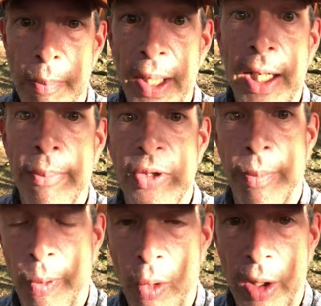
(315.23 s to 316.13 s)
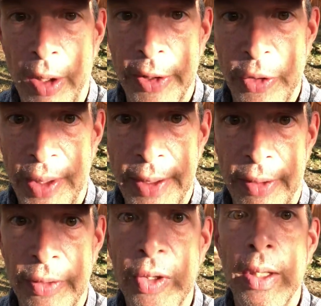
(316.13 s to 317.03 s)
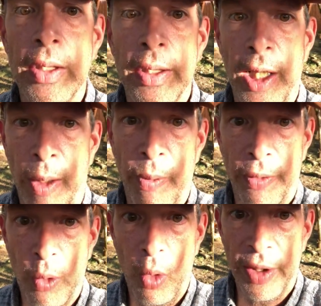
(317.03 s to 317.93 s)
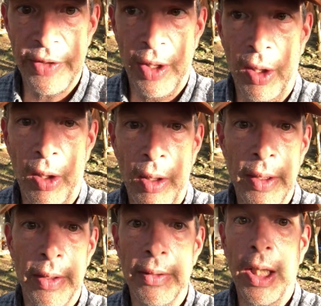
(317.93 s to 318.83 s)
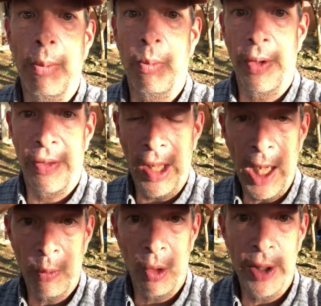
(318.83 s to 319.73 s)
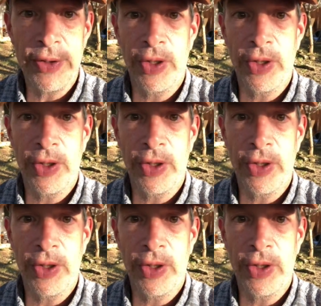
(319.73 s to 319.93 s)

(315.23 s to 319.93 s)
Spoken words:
but help support our adrenals, help with cortisol, help with thyroid.